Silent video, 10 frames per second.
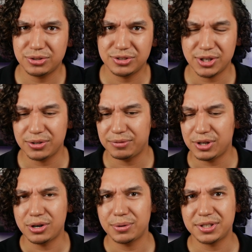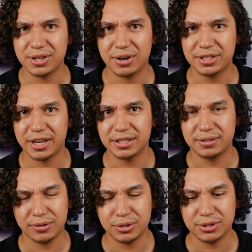So if you don't know what this card
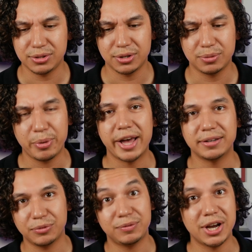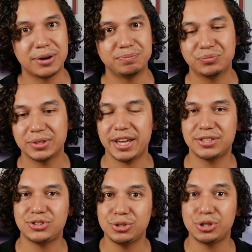does, of course you do, but if you don't,
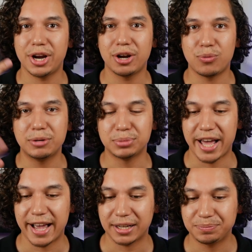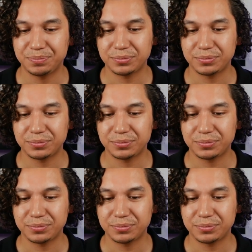it's 2 generic, 1 black.